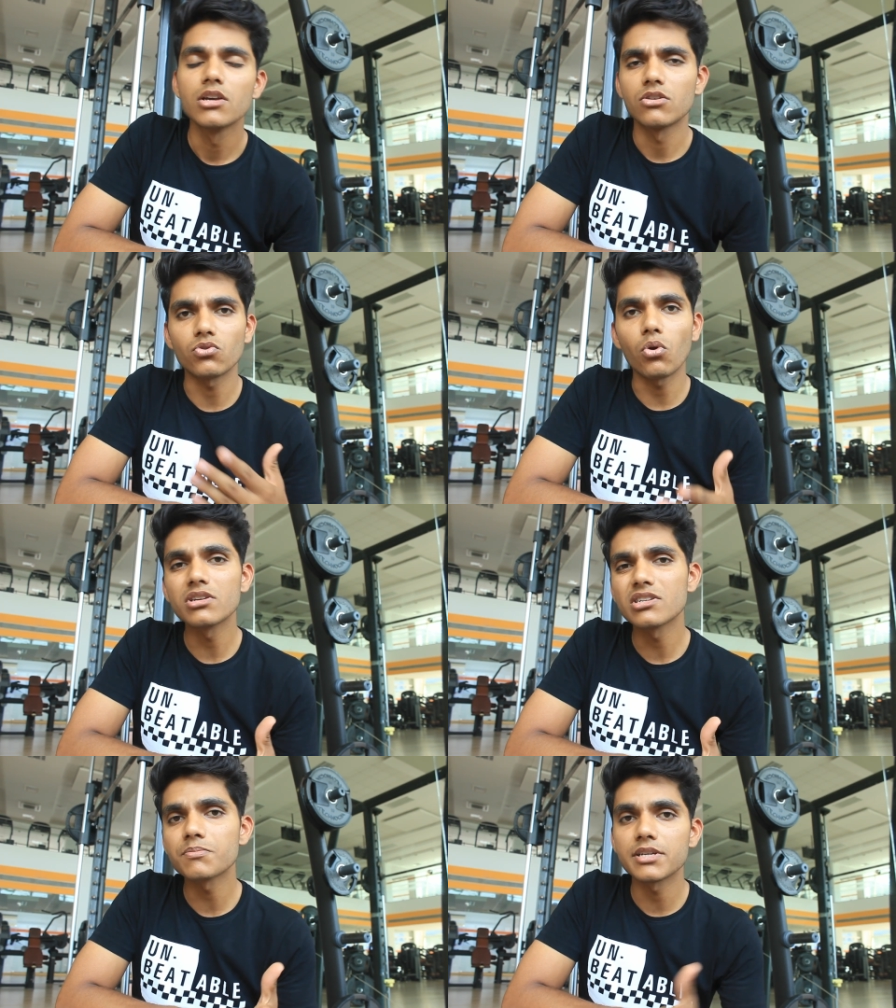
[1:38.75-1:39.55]
The
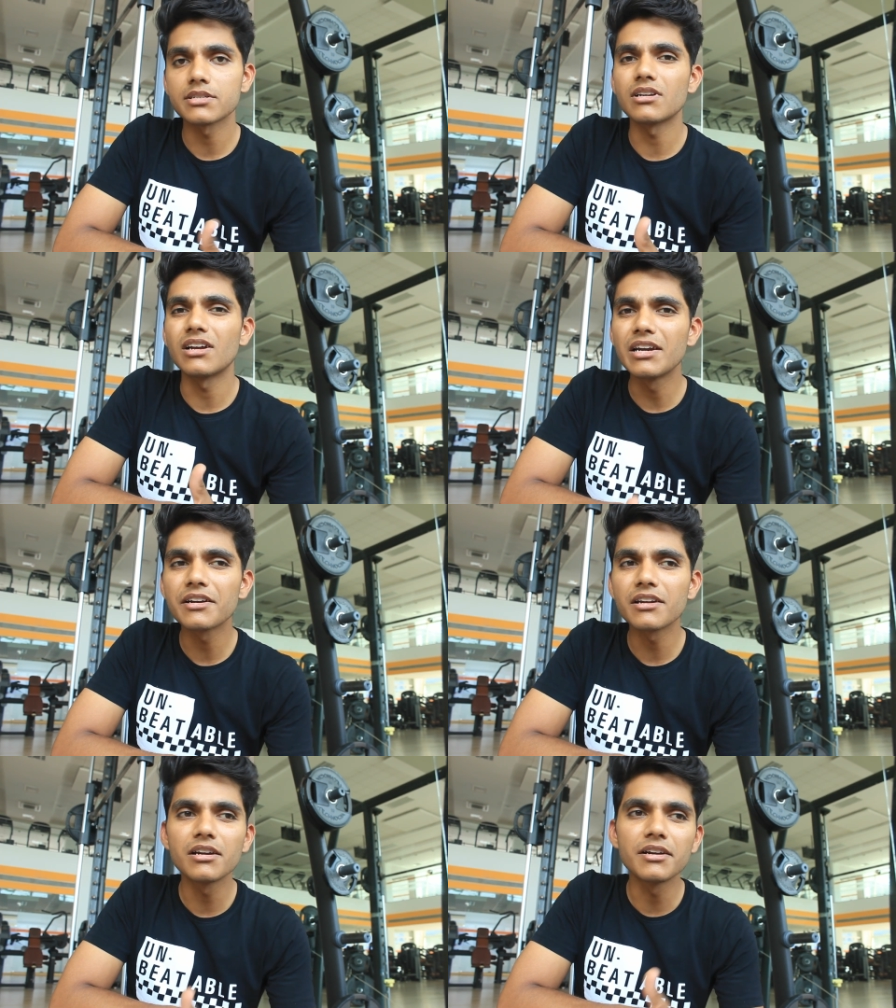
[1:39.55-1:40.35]
soleus is present a
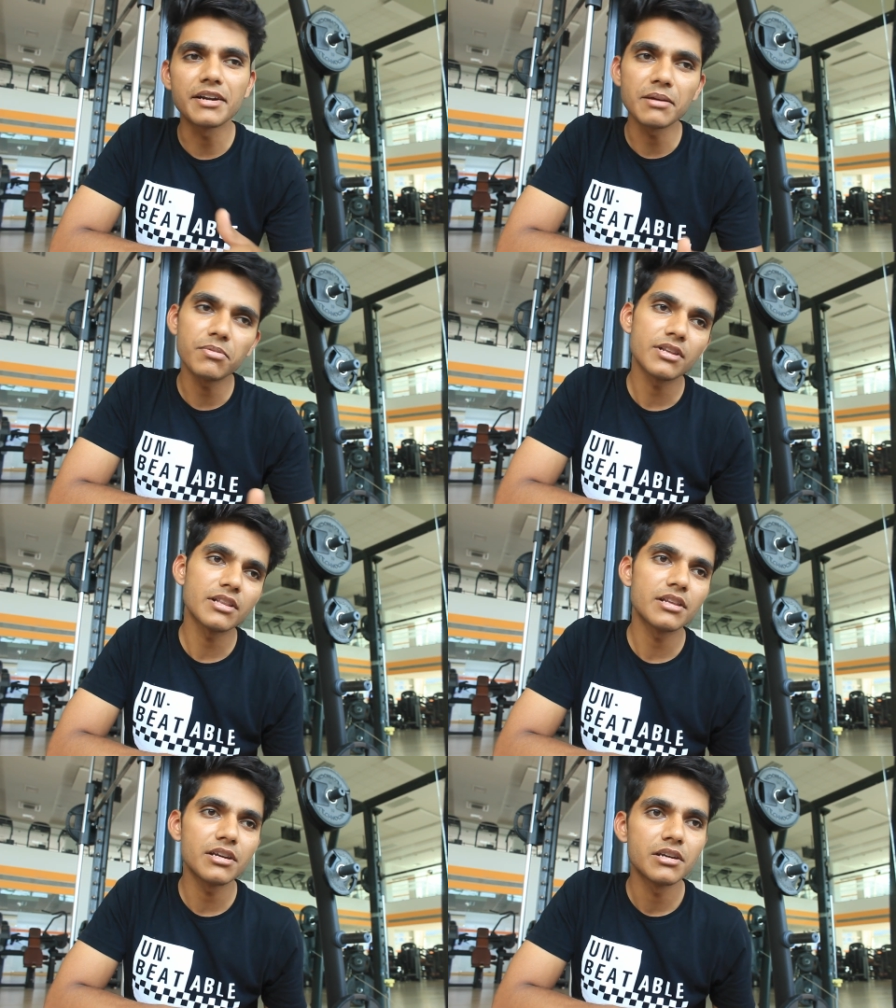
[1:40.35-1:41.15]
little deeper
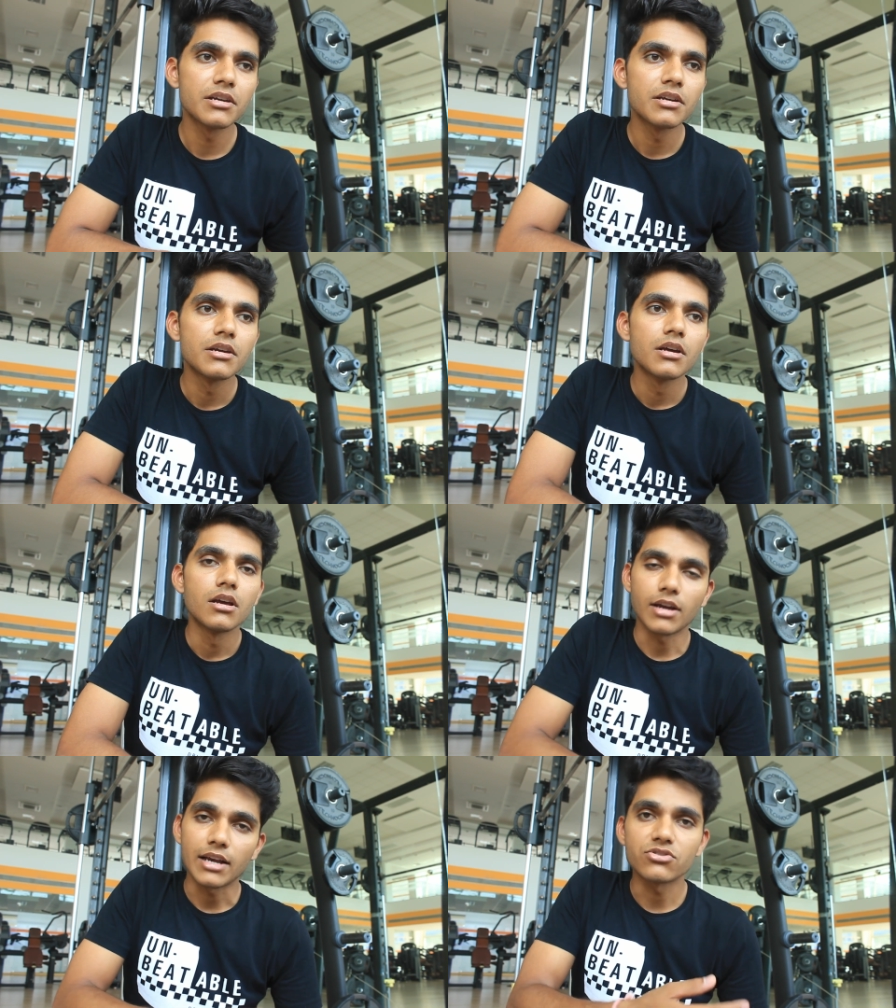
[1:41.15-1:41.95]
than the
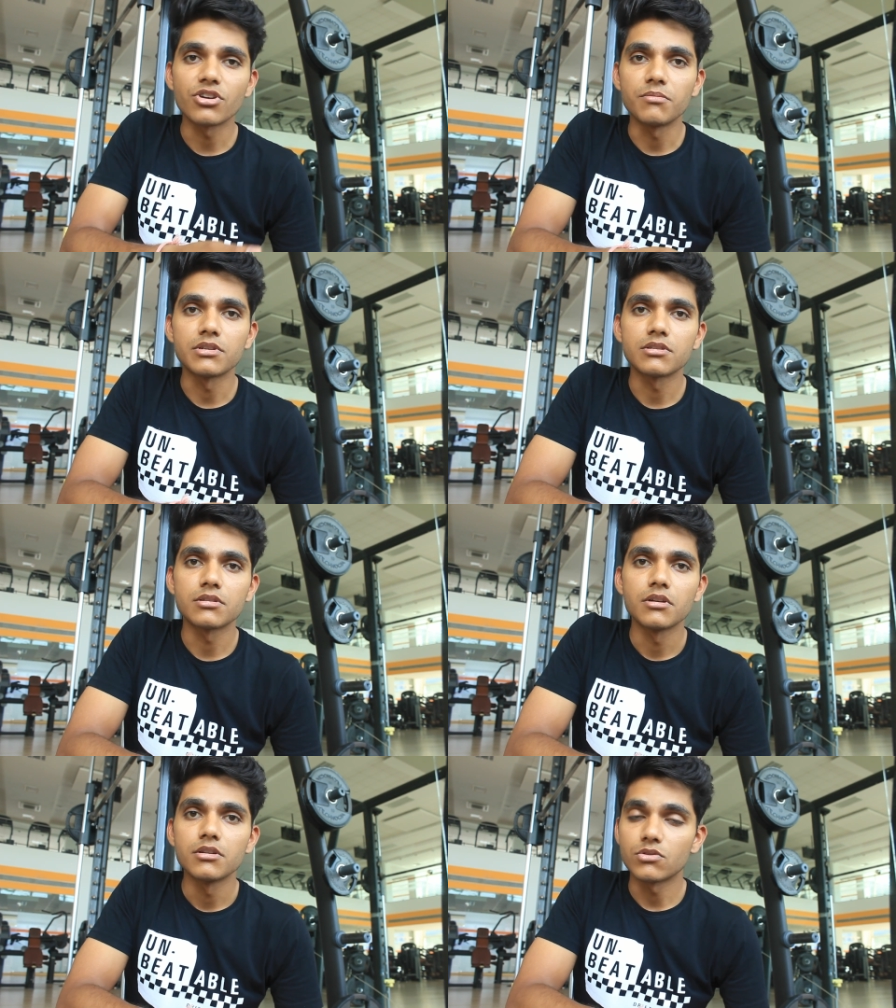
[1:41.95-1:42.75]

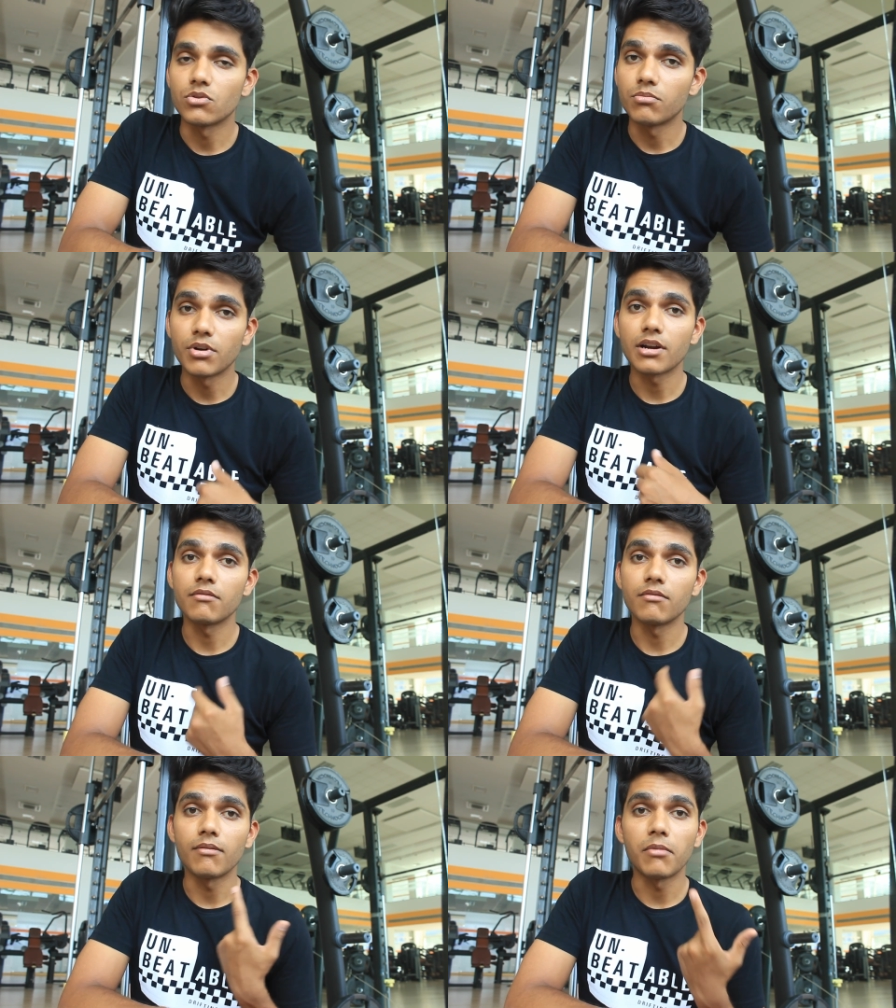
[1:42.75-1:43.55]
gastrocnemius. So, but
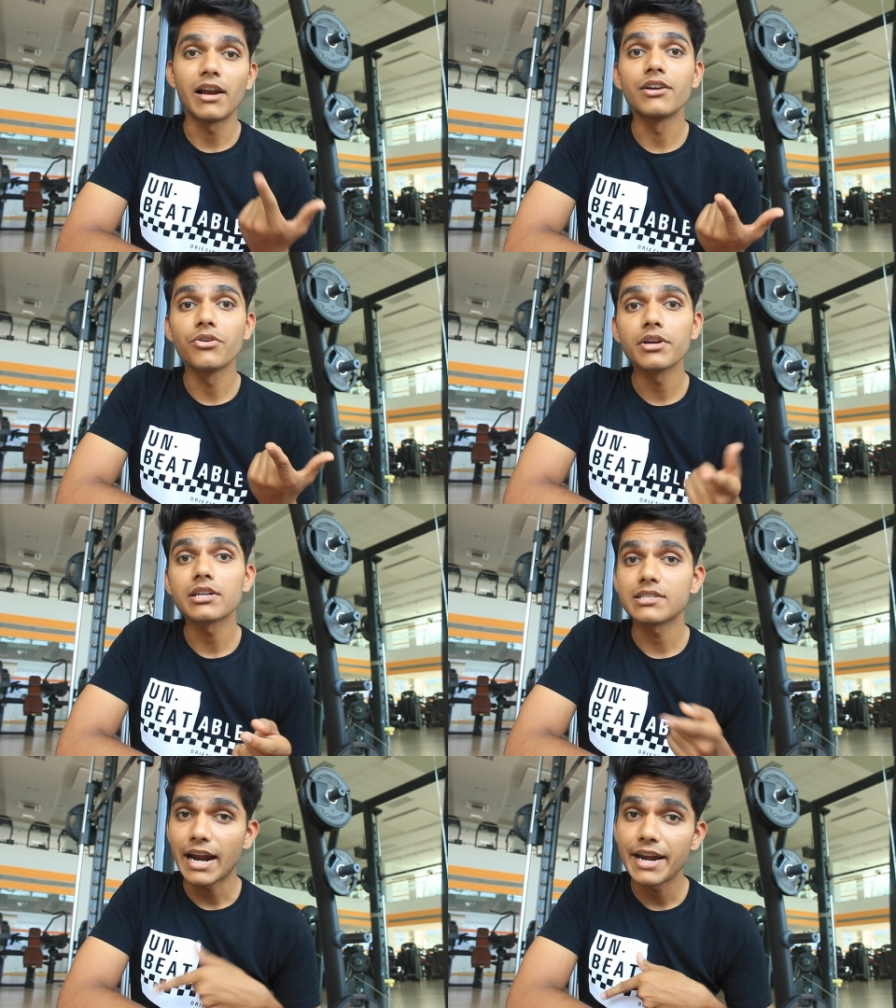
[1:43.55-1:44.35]
while doing
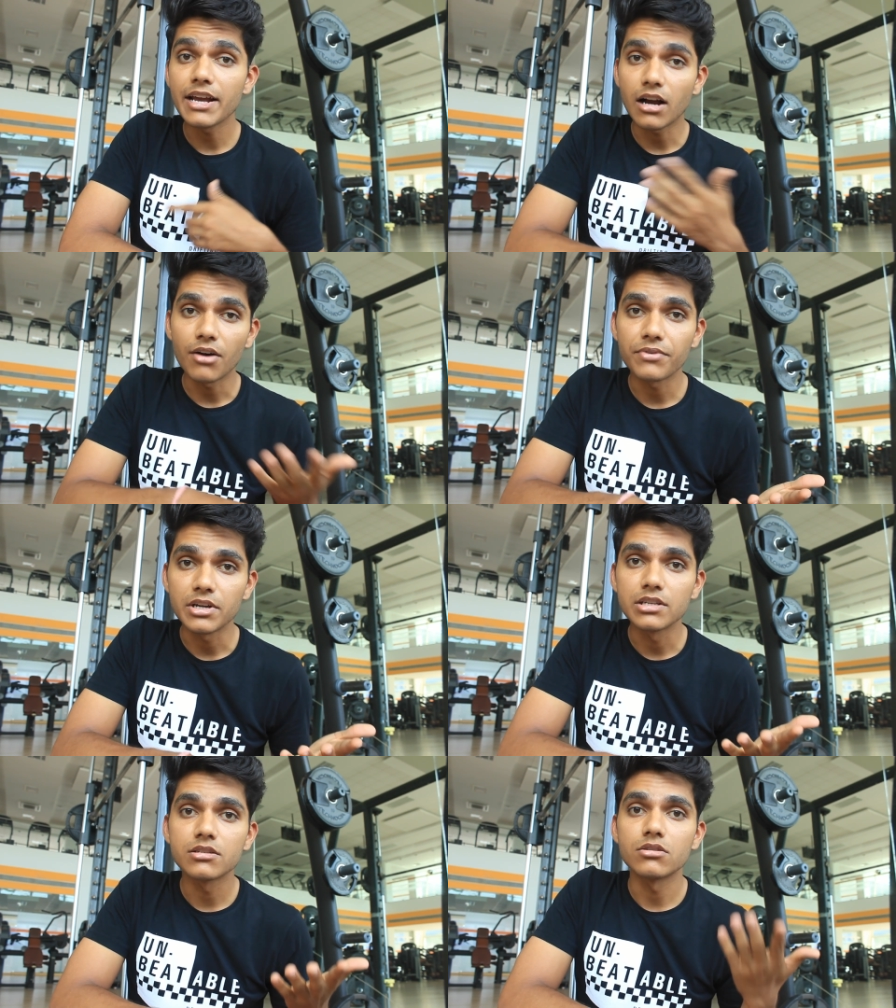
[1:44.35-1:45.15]
a standing calf
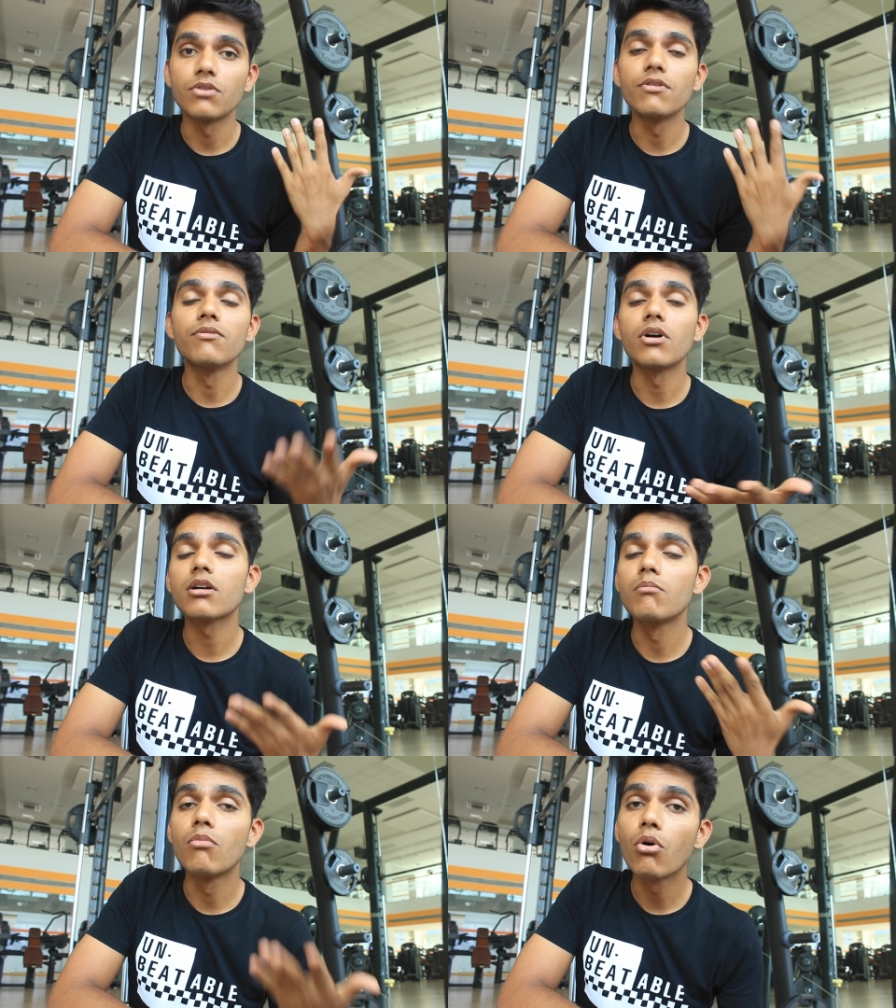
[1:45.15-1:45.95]
raise, you will
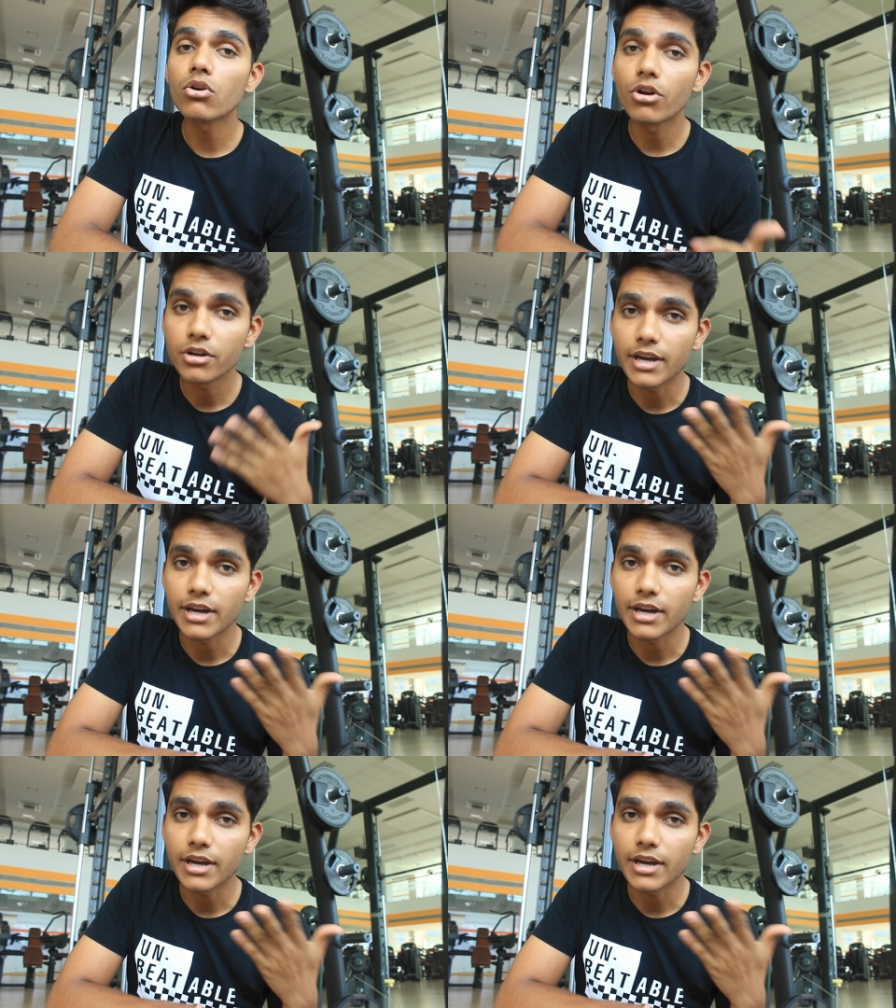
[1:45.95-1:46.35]
work more on your